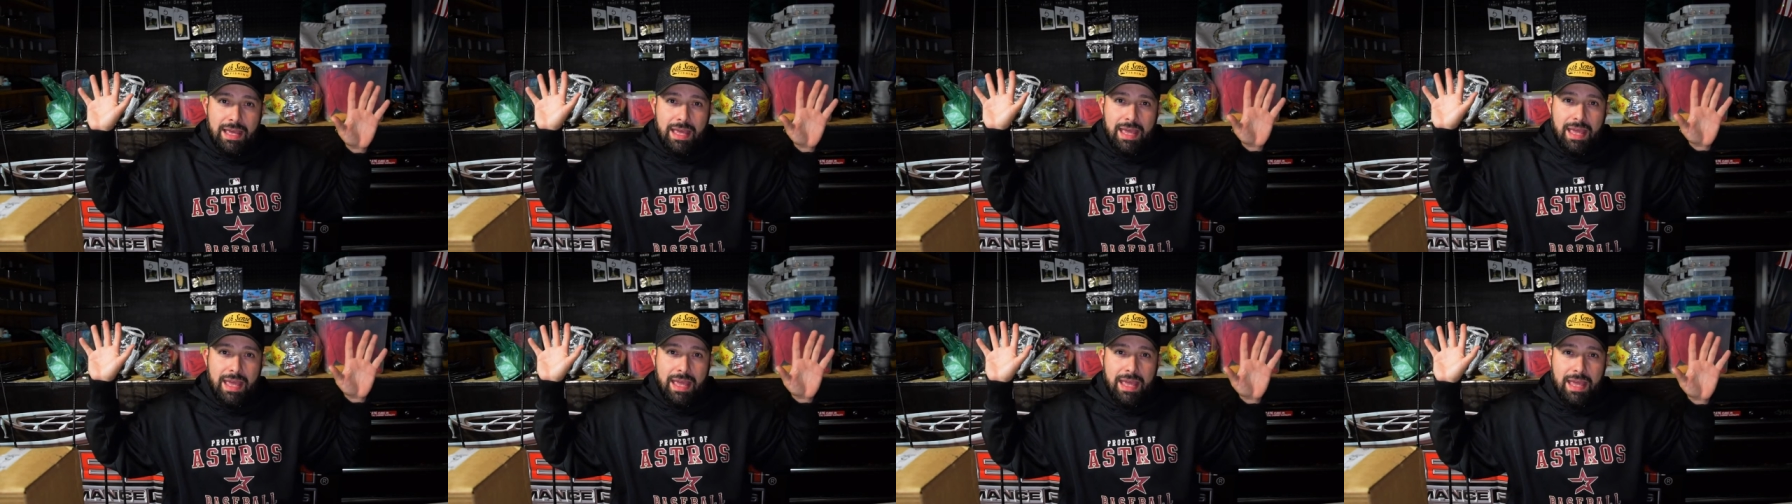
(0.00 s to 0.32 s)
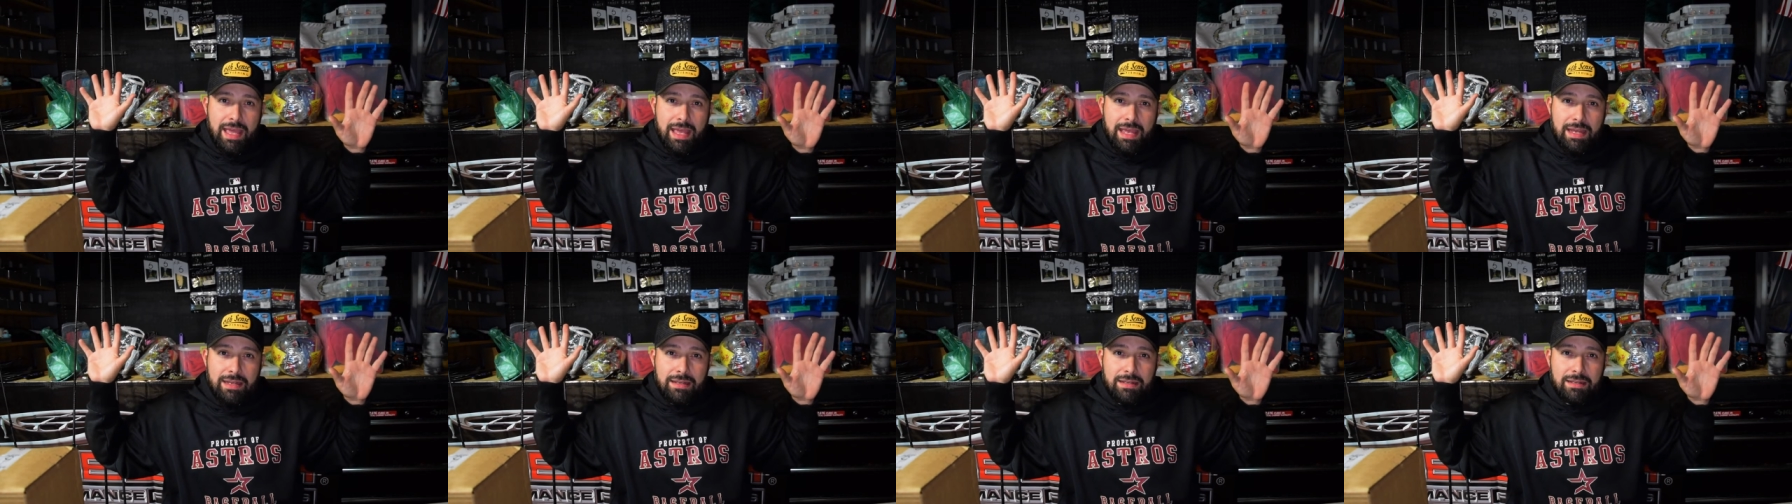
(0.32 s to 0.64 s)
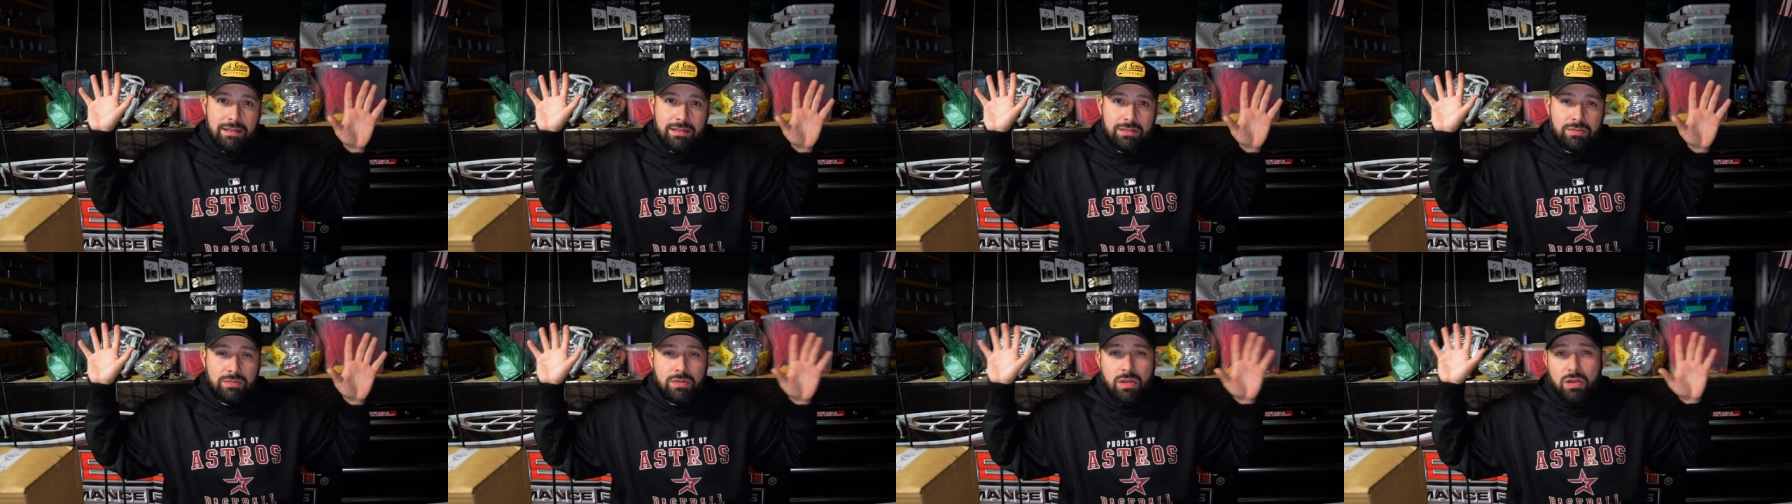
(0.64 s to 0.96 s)
And
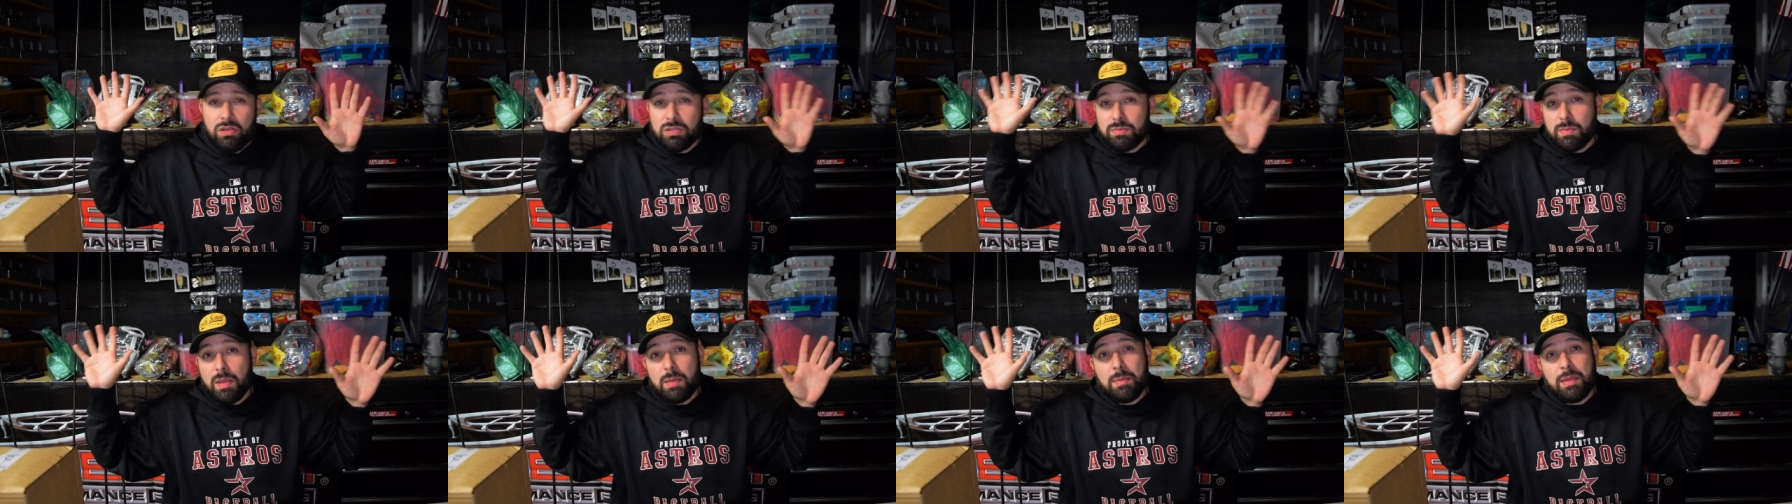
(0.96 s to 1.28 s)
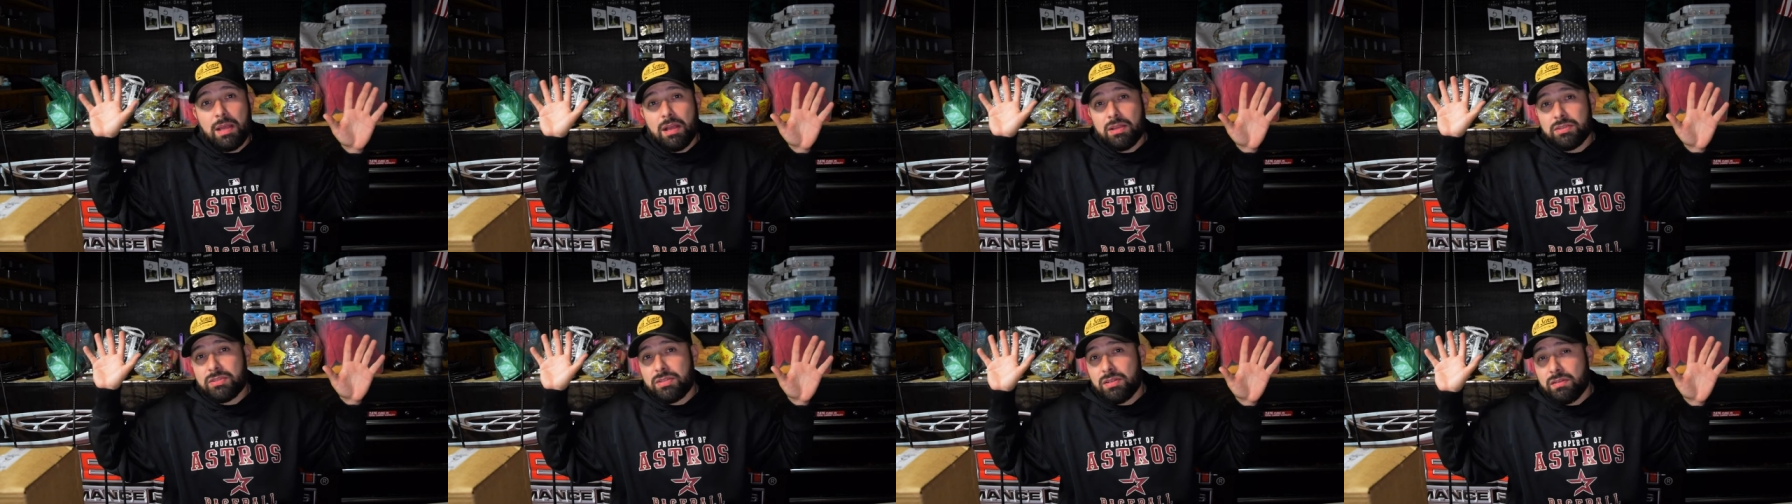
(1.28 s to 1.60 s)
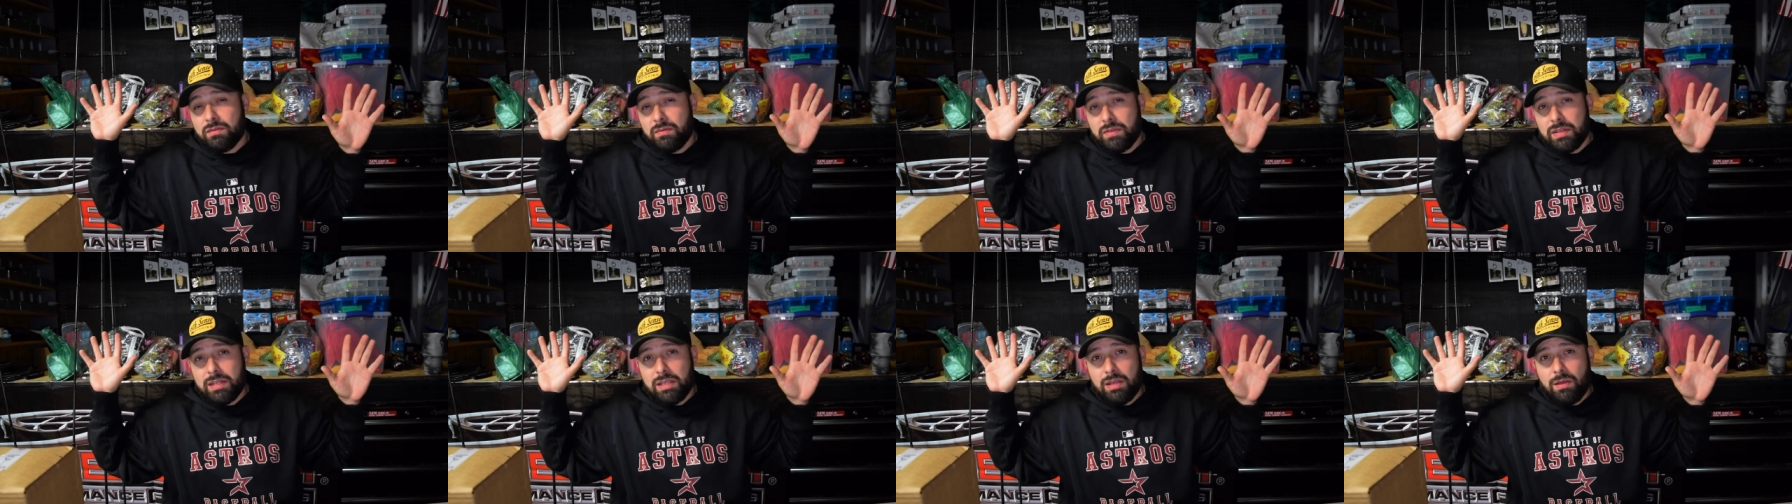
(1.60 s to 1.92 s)
uh, who knows, maybe I'll shoot a
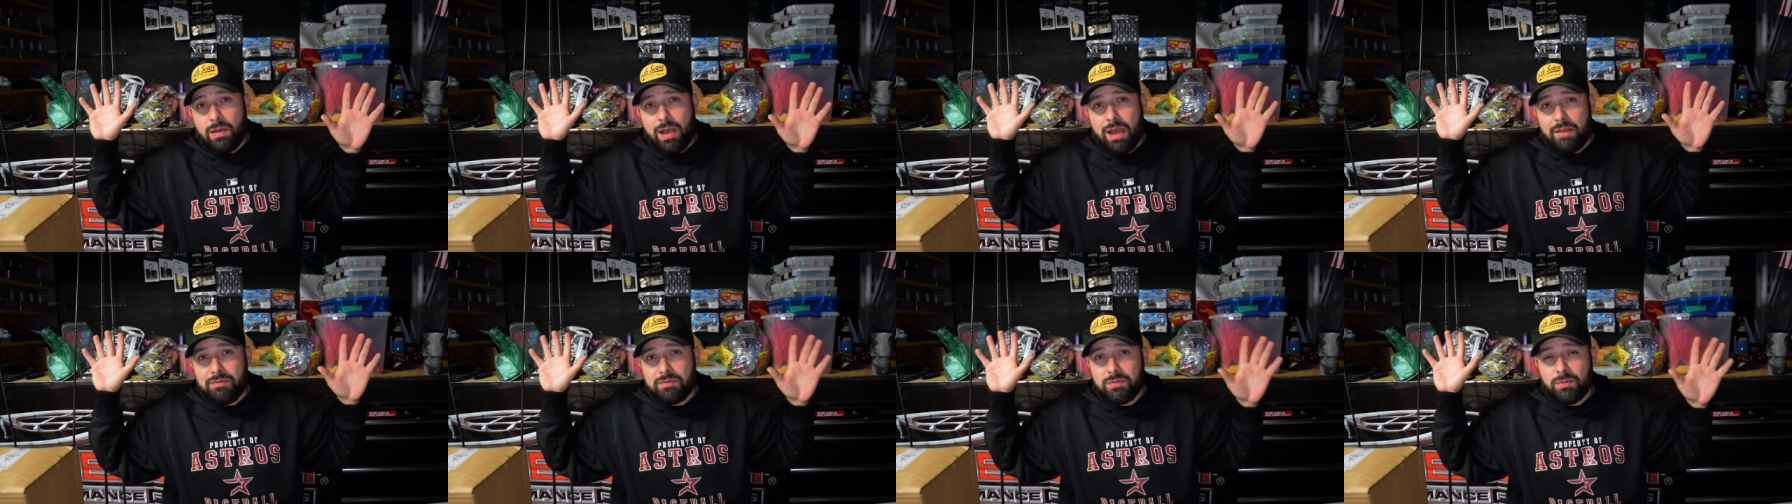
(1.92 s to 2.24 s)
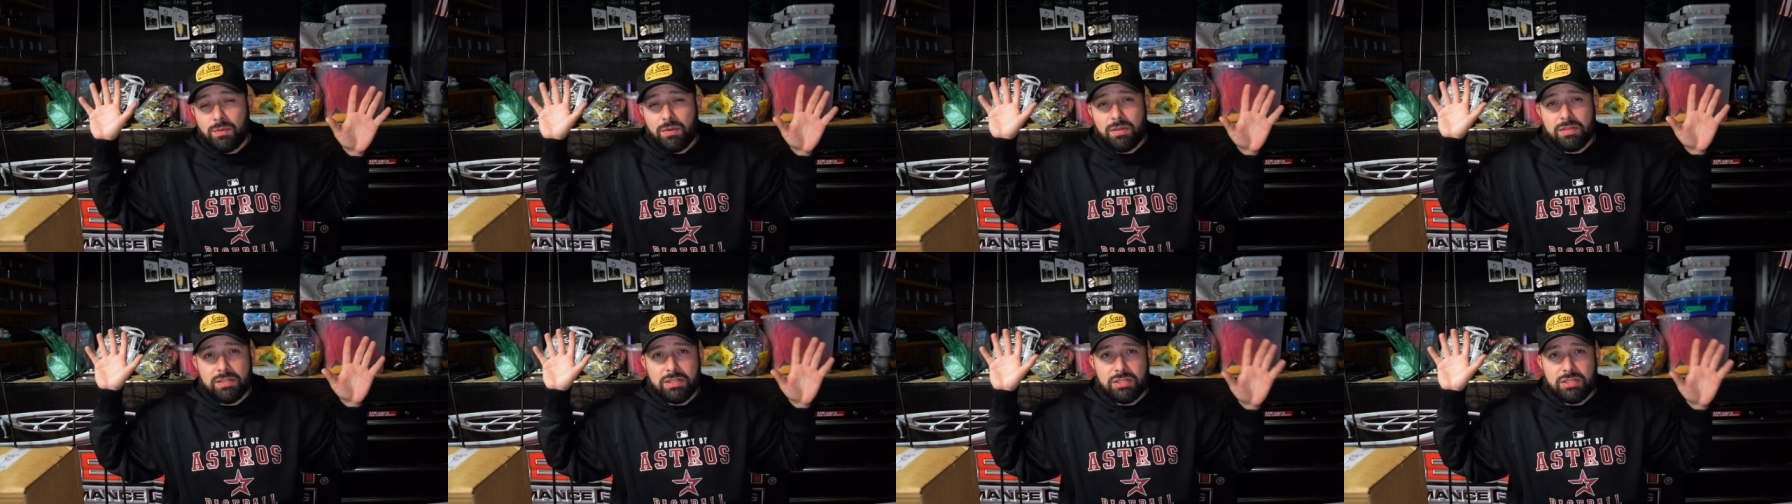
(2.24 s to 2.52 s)
video afterwards